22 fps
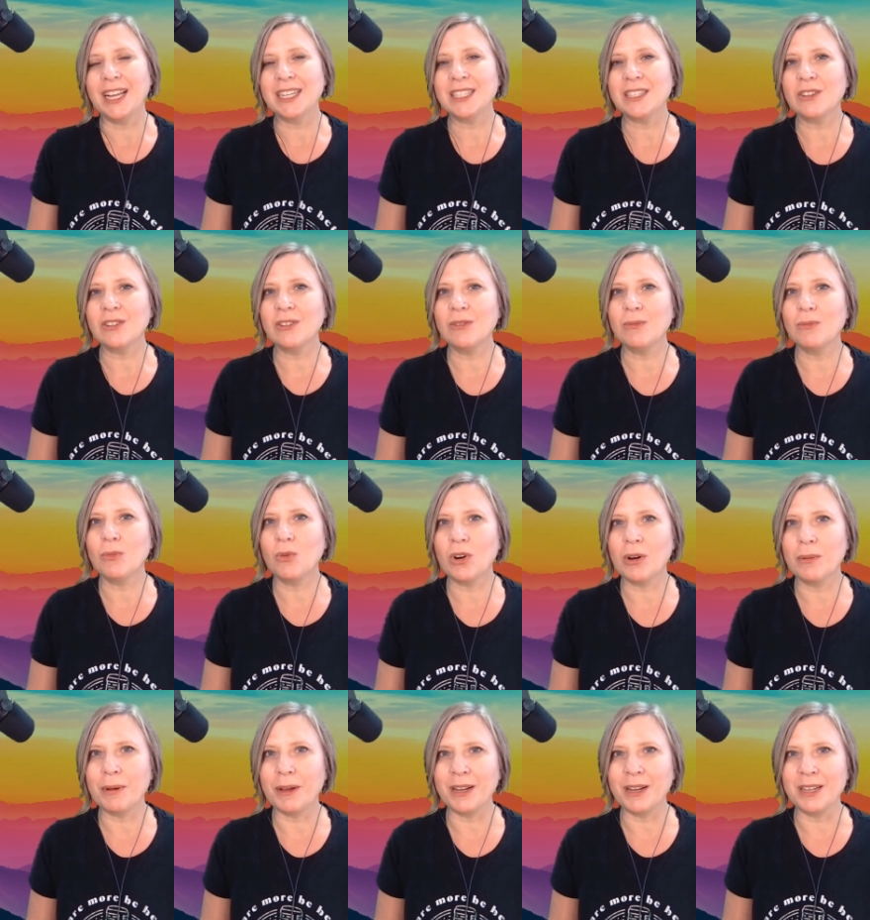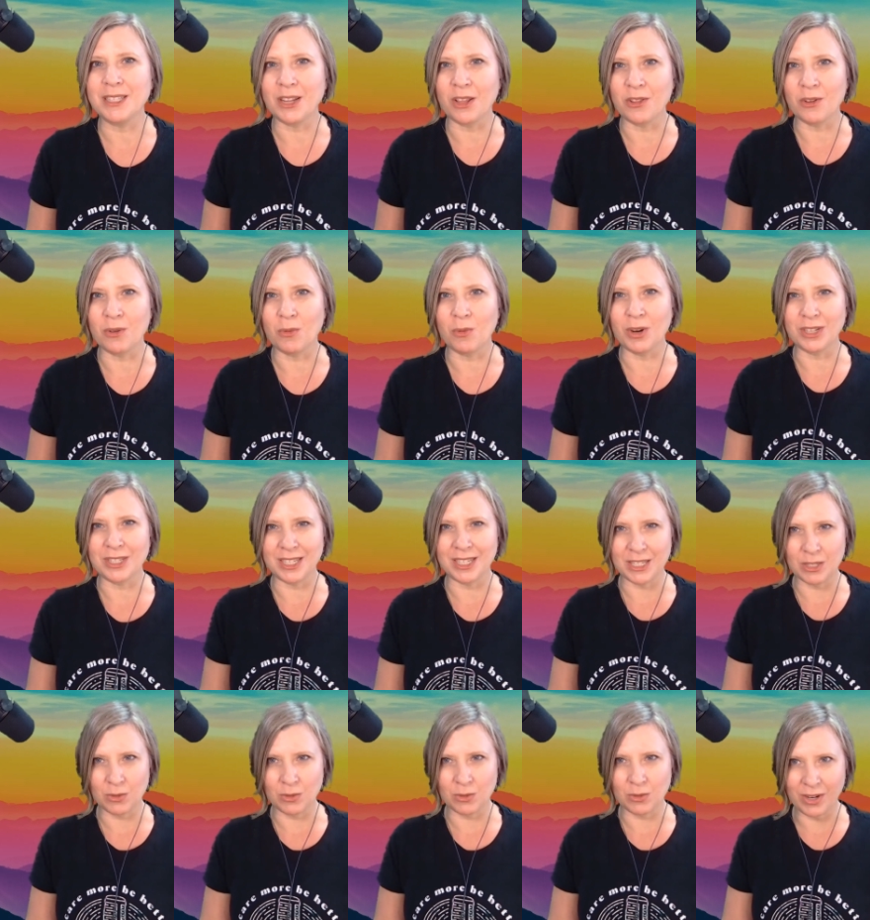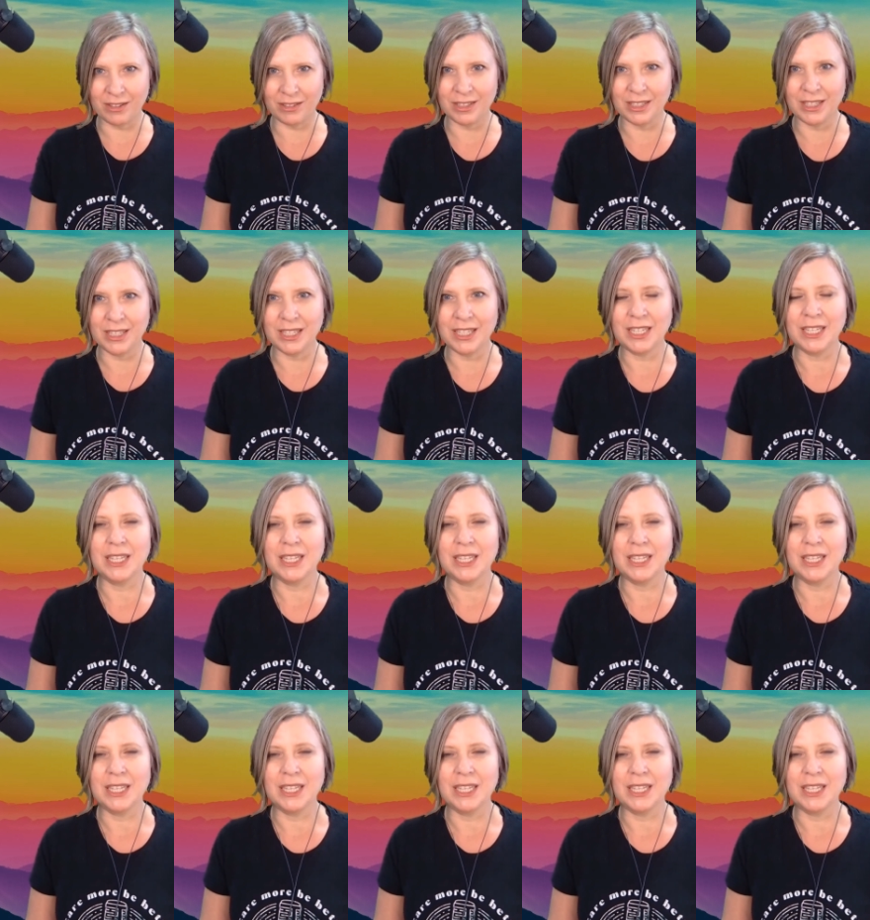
and to learn more about his other works as well.